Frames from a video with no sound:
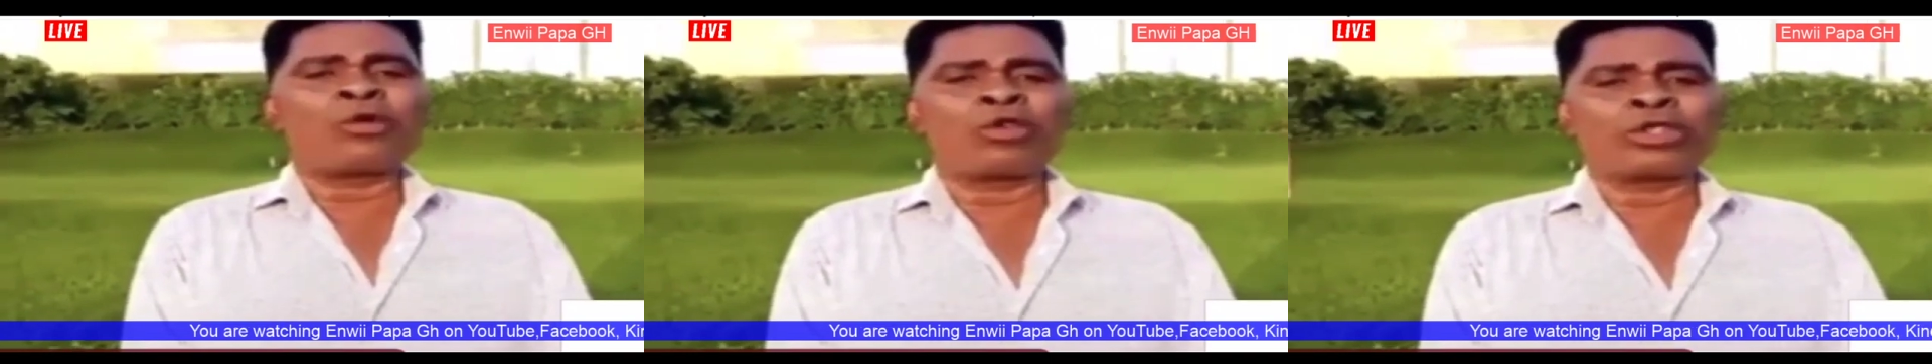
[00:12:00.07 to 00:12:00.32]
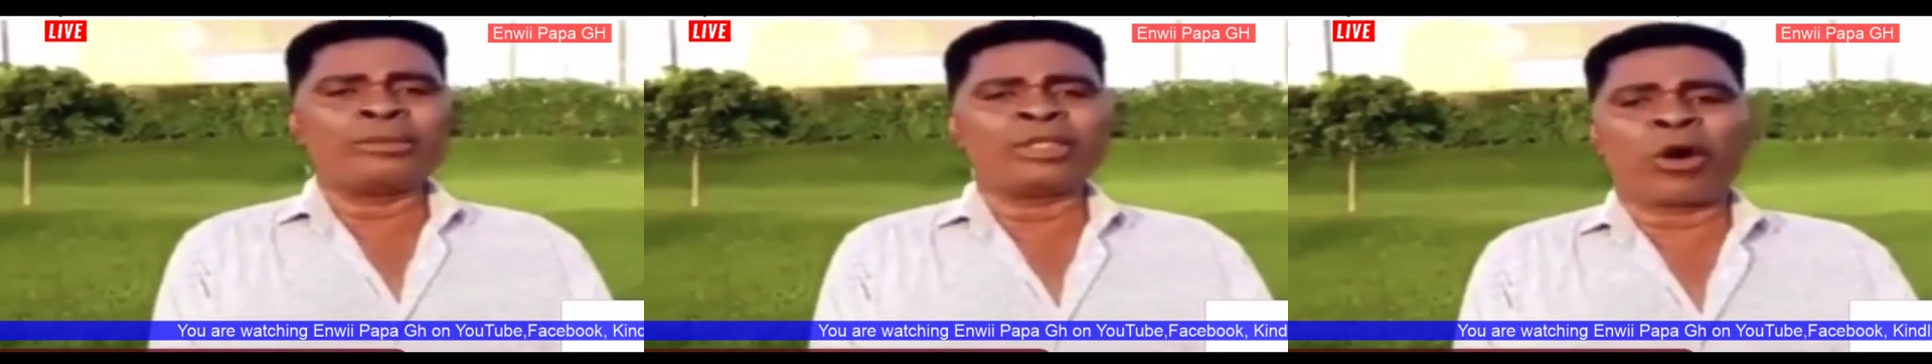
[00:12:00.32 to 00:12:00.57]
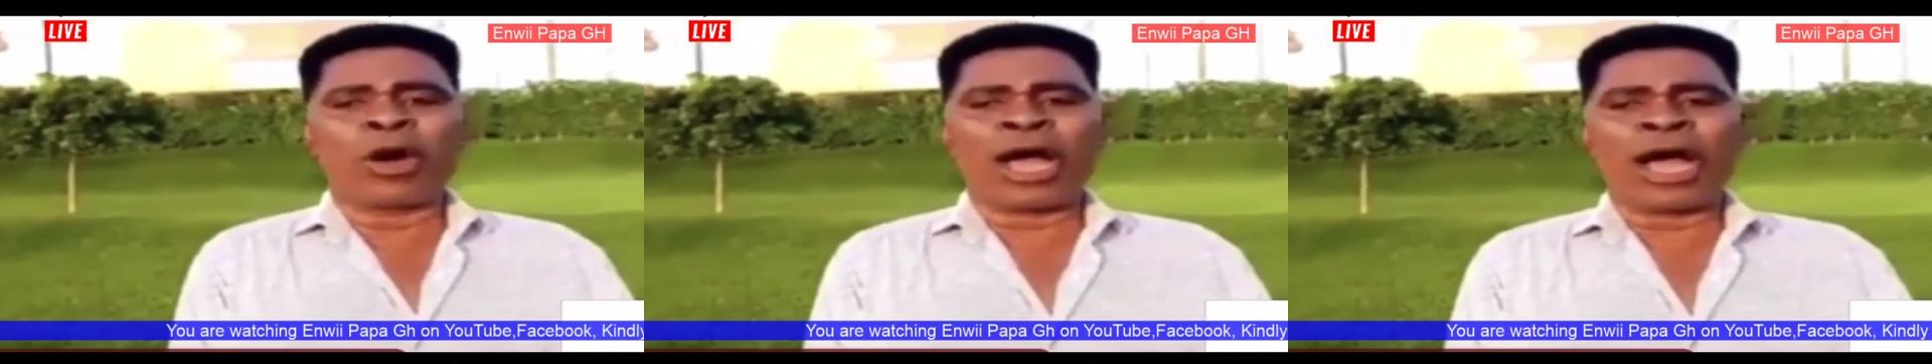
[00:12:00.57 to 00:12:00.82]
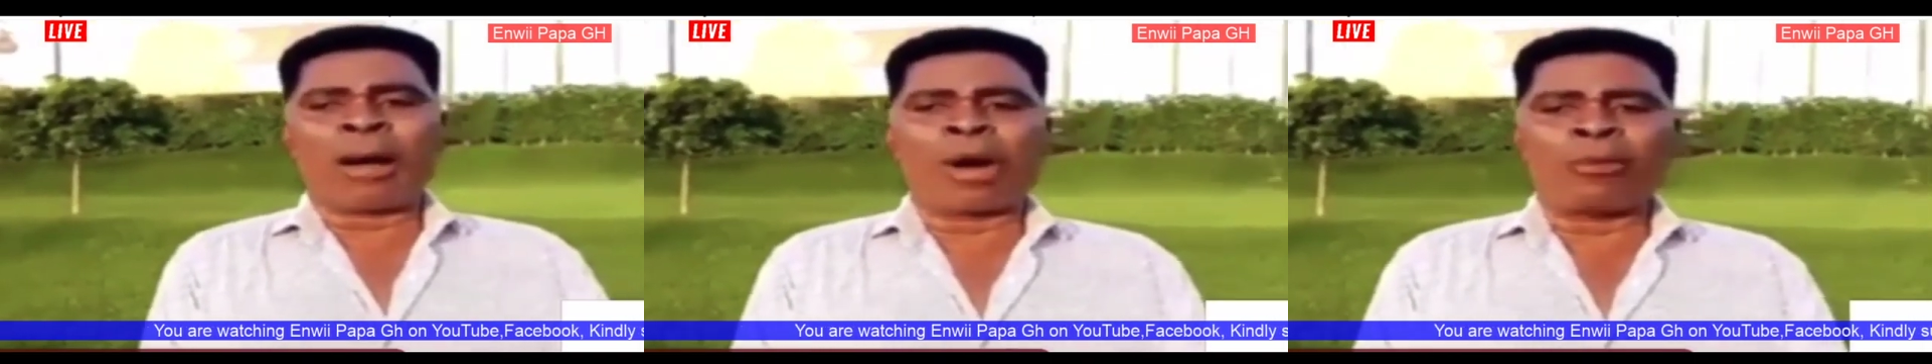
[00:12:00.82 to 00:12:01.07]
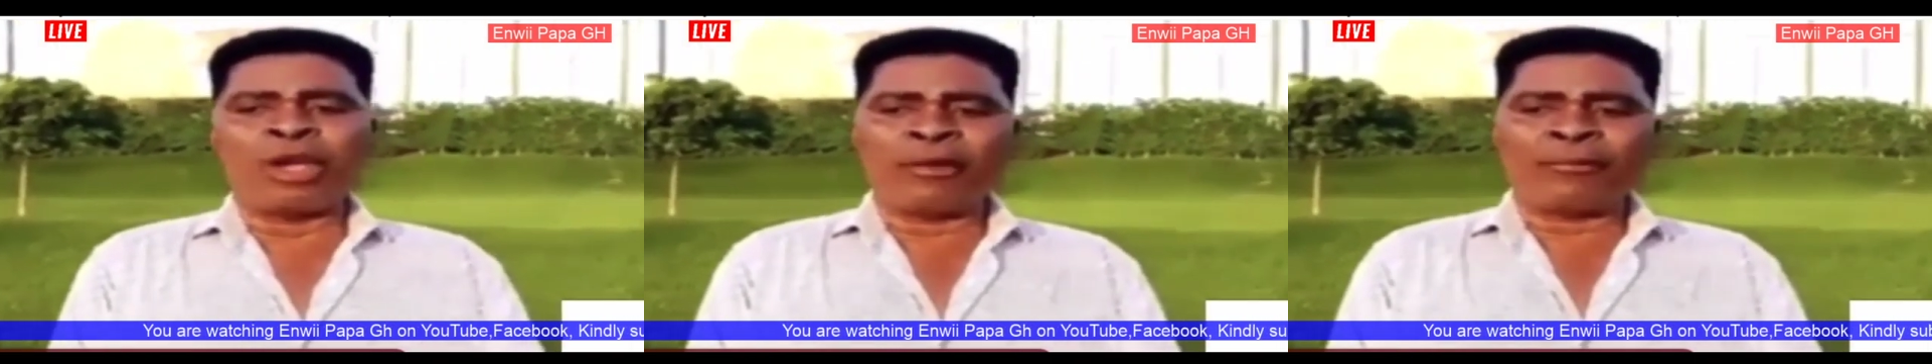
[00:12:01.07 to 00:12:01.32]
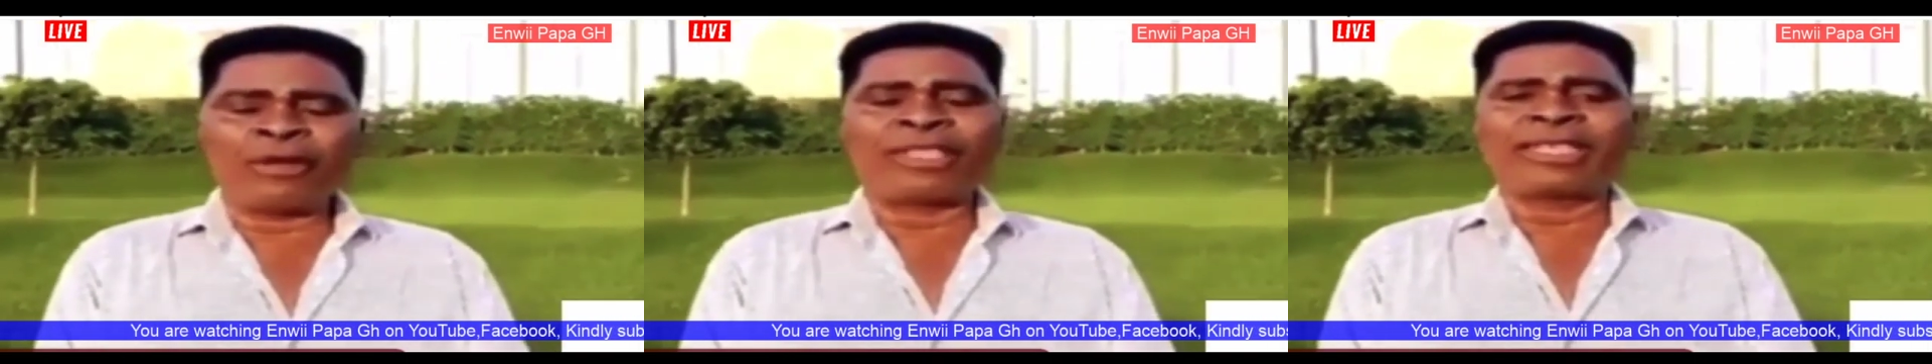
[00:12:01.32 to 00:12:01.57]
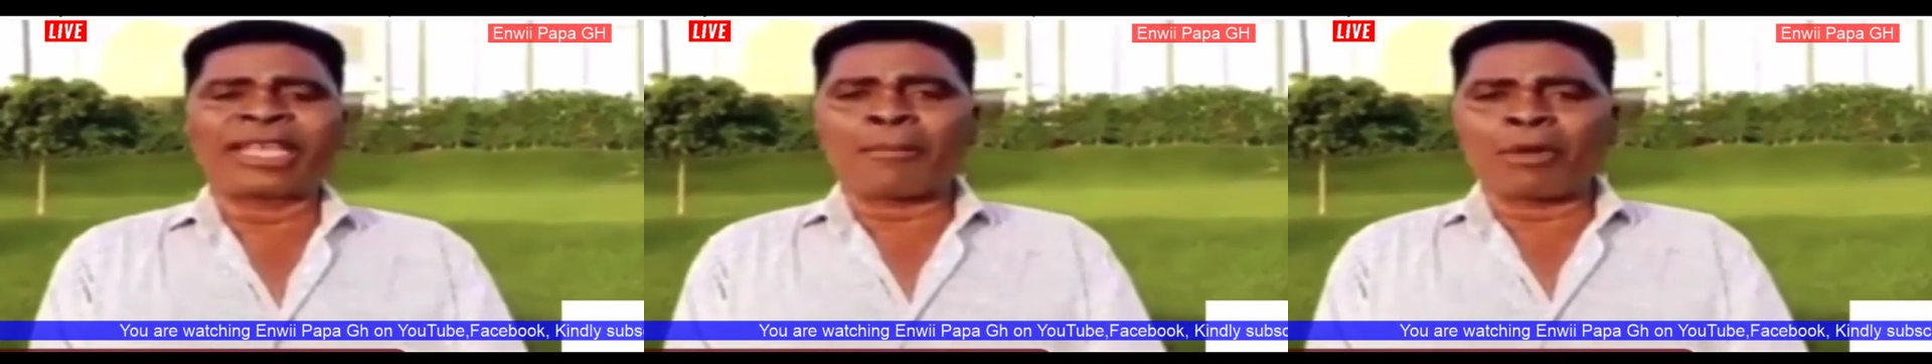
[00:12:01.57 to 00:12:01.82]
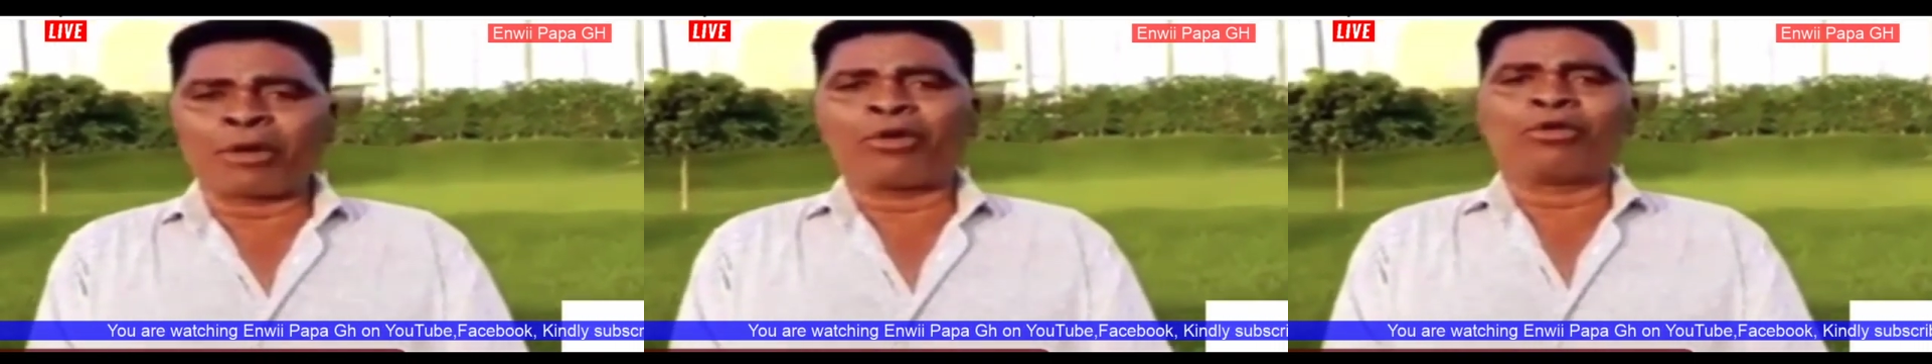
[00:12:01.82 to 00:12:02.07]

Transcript: go smith wo abawo ye fun teta mo no